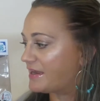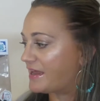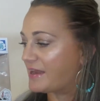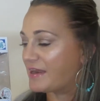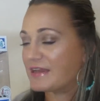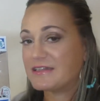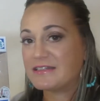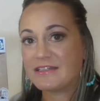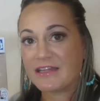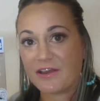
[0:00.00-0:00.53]
and
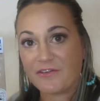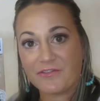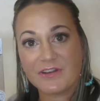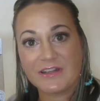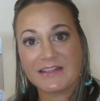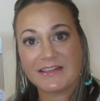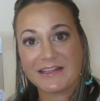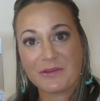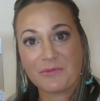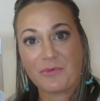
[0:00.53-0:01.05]
I
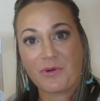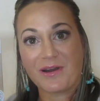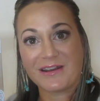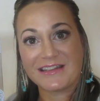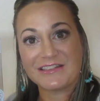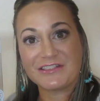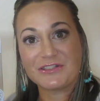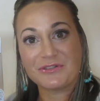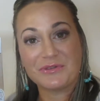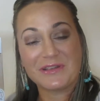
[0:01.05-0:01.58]
definitely
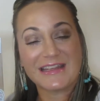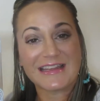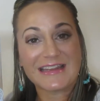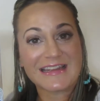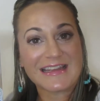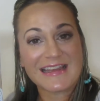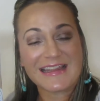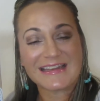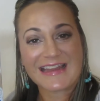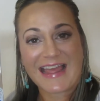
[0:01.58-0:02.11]
wanted to get
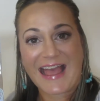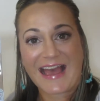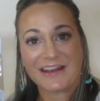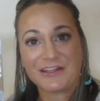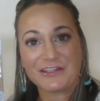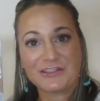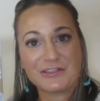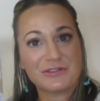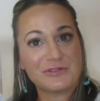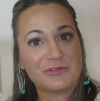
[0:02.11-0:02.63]
it and add
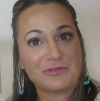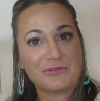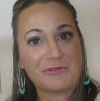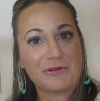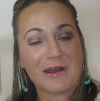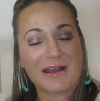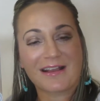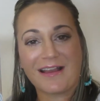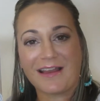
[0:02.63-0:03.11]
it to